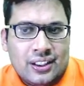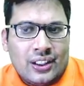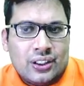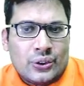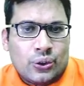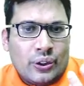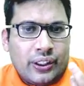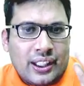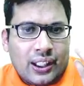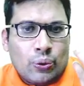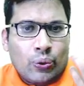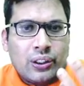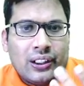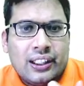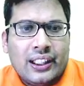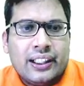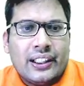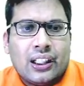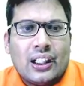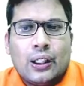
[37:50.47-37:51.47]
so here
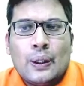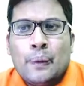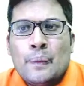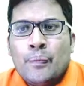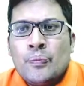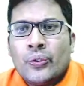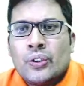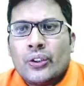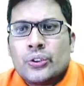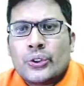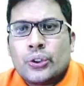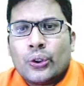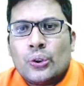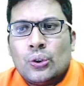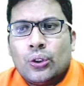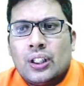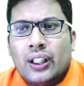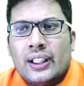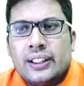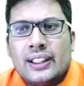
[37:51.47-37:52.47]
only the
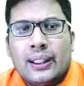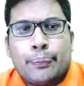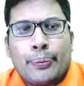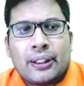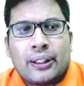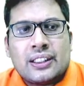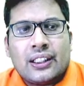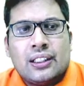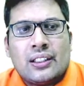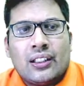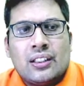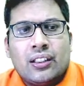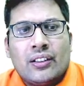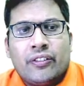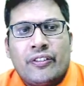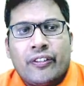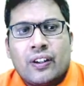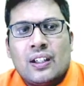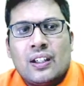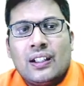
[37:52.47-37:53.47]
so i think present on
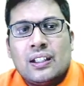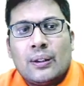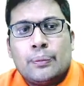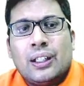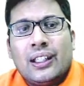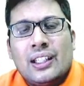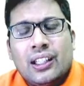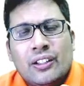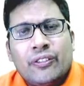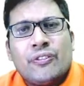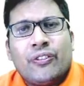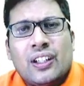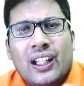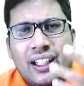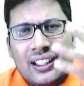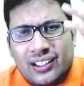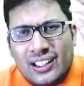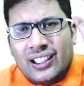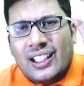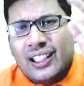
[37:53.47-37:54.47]
the front of the left
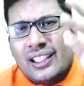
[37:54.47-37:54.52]
leg the